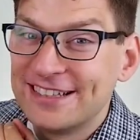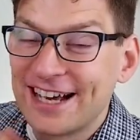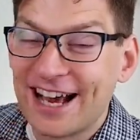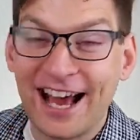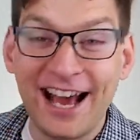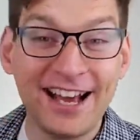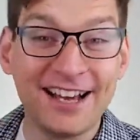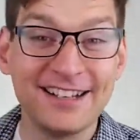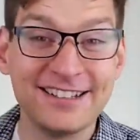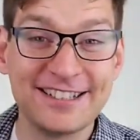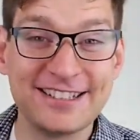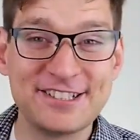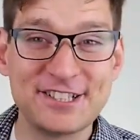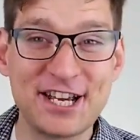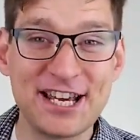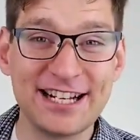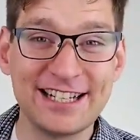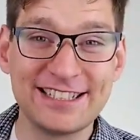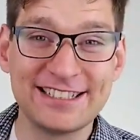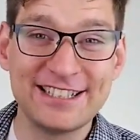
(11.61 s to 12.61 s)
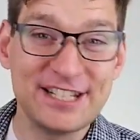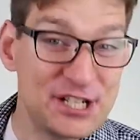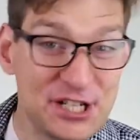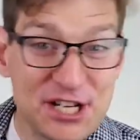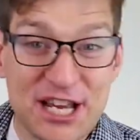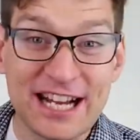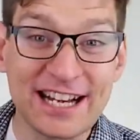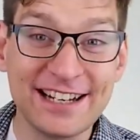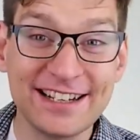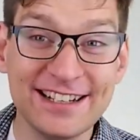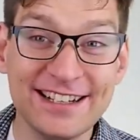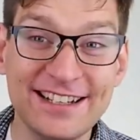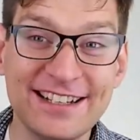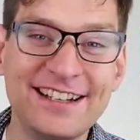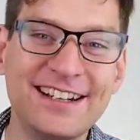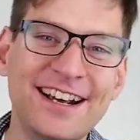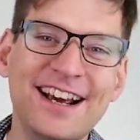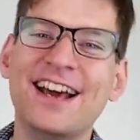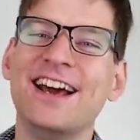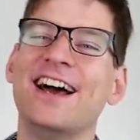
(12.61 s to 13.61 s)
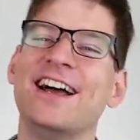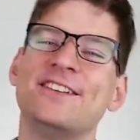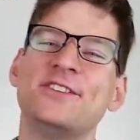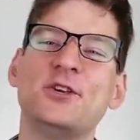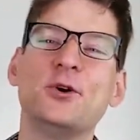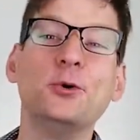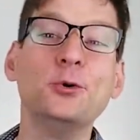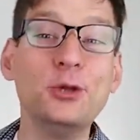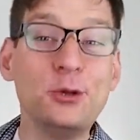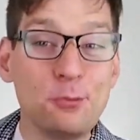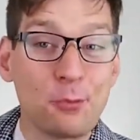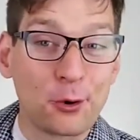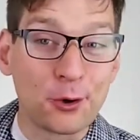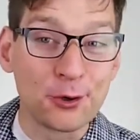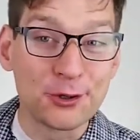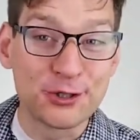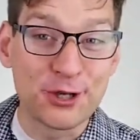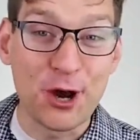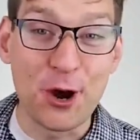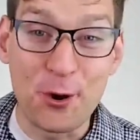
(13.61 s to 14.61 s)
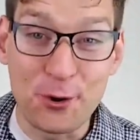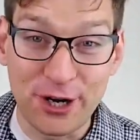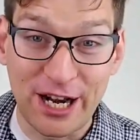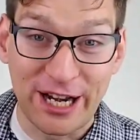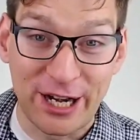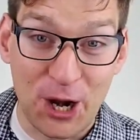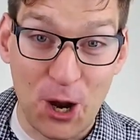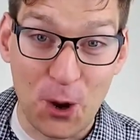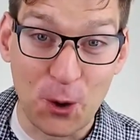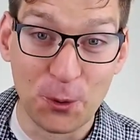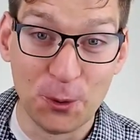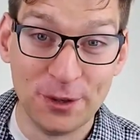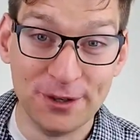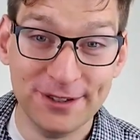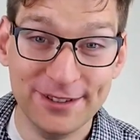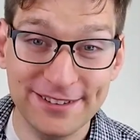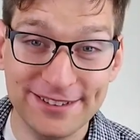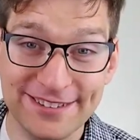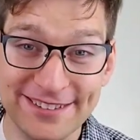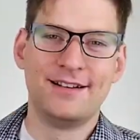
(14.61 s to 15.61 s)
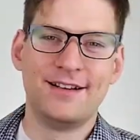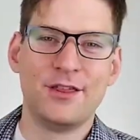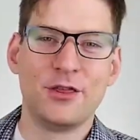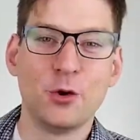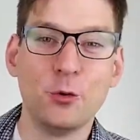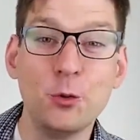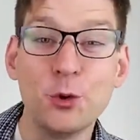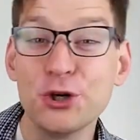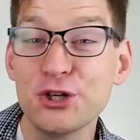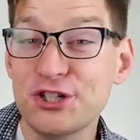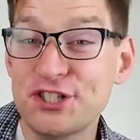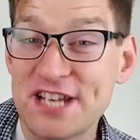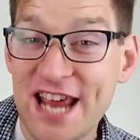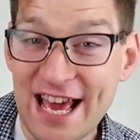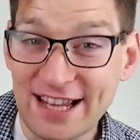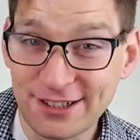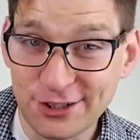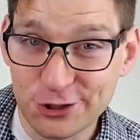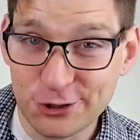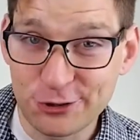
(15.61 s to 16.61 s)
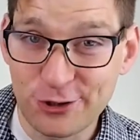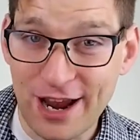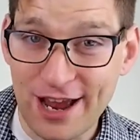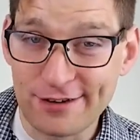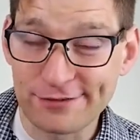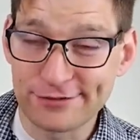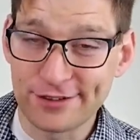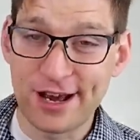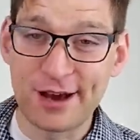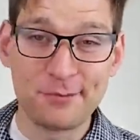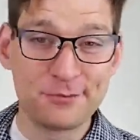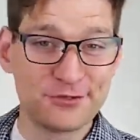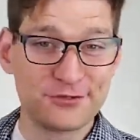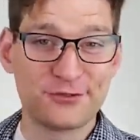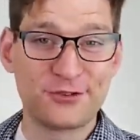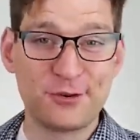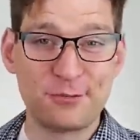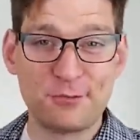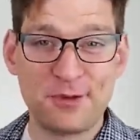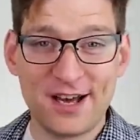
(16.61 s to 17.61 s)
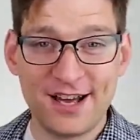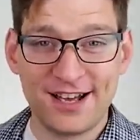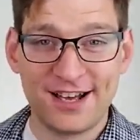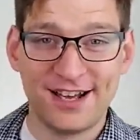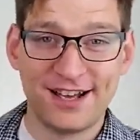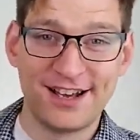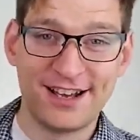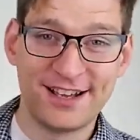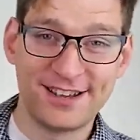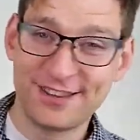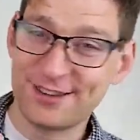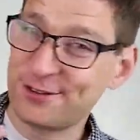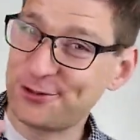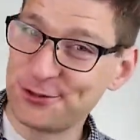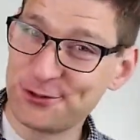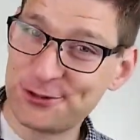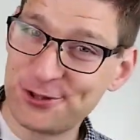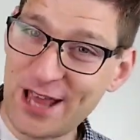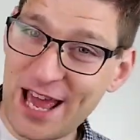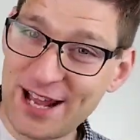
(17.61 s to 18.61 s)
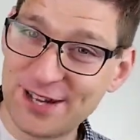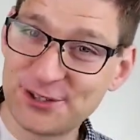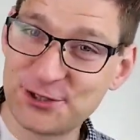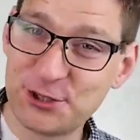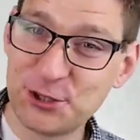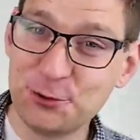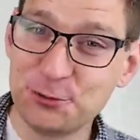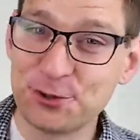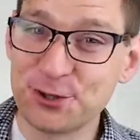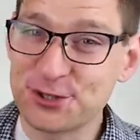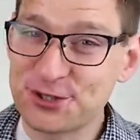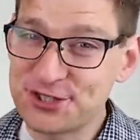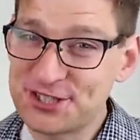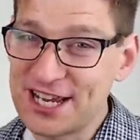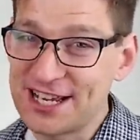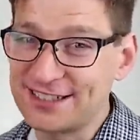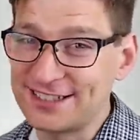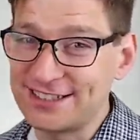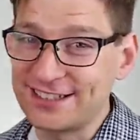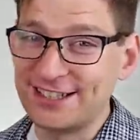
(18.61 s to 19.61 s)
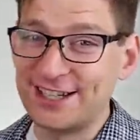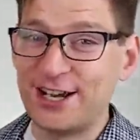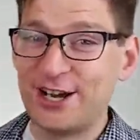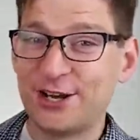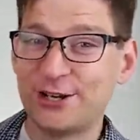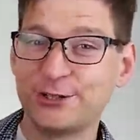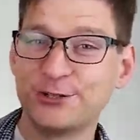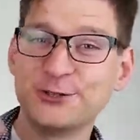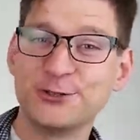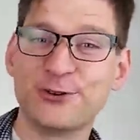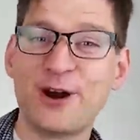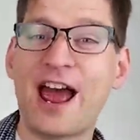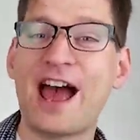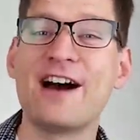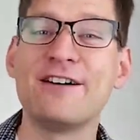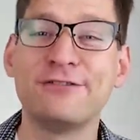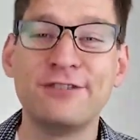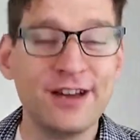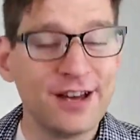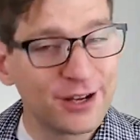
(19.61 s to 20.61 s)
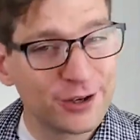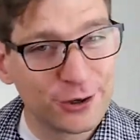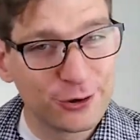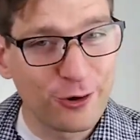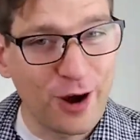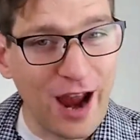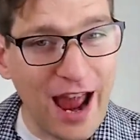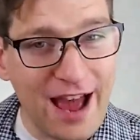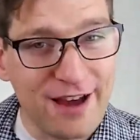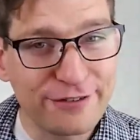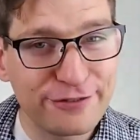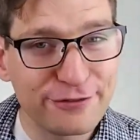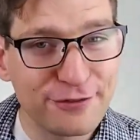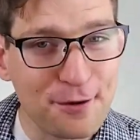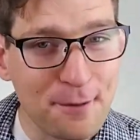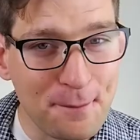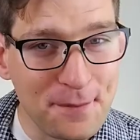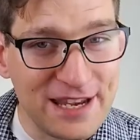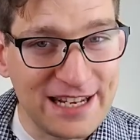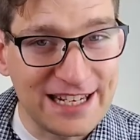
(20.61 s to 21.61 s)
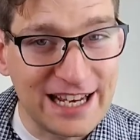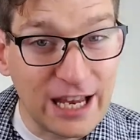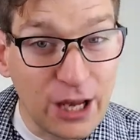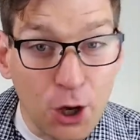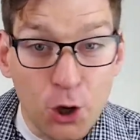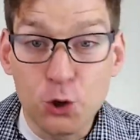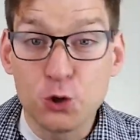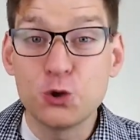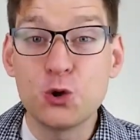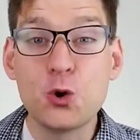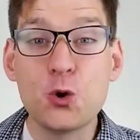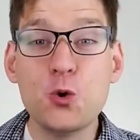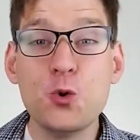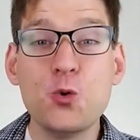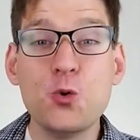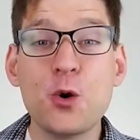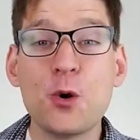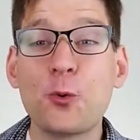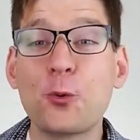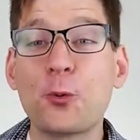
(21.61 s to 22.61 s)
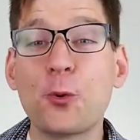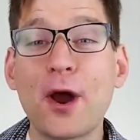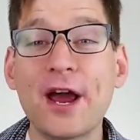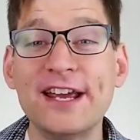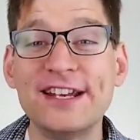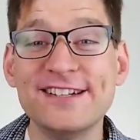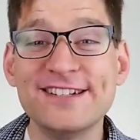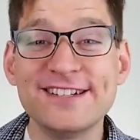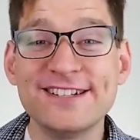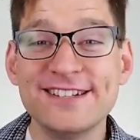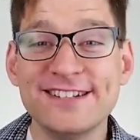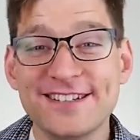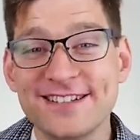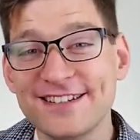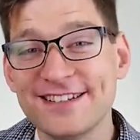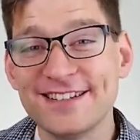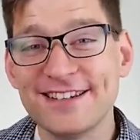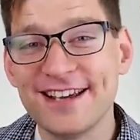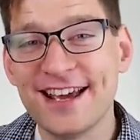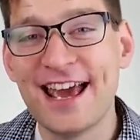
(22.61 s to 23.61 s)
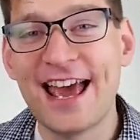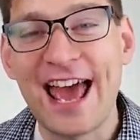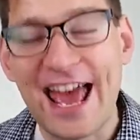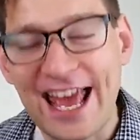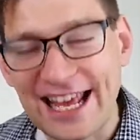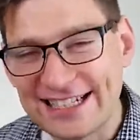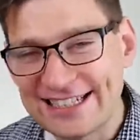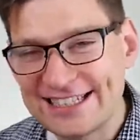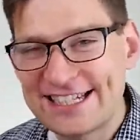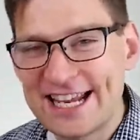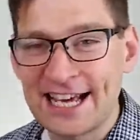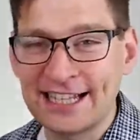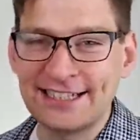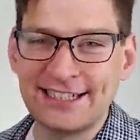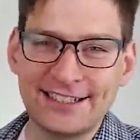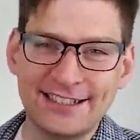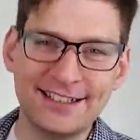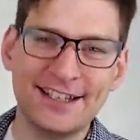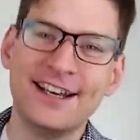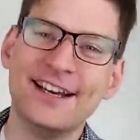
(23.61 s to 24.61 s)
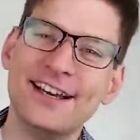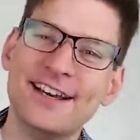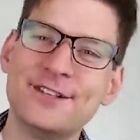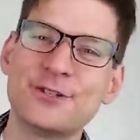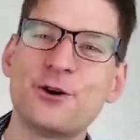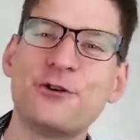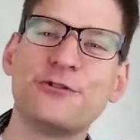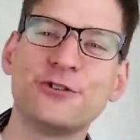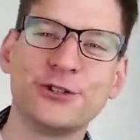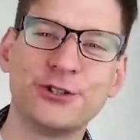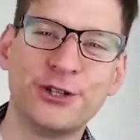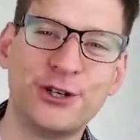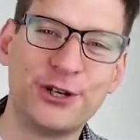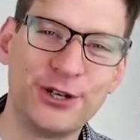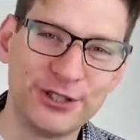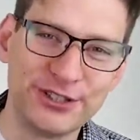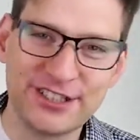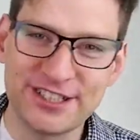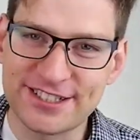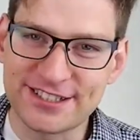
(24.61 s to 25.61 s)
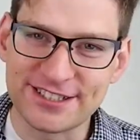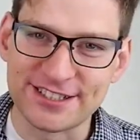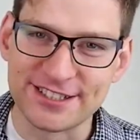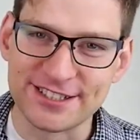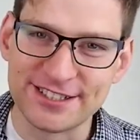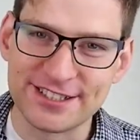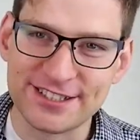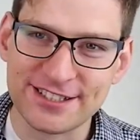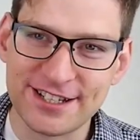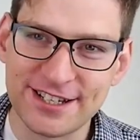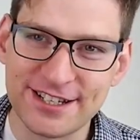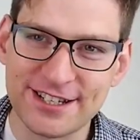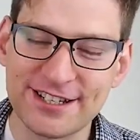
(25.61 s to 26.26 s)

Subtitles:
Huh? Did you get it? Did you get it? That's the only Morse code I know. The word telegraph comes from, of course, Latin two words, tele and graph. Graph meaning to write, and tele is over long distance.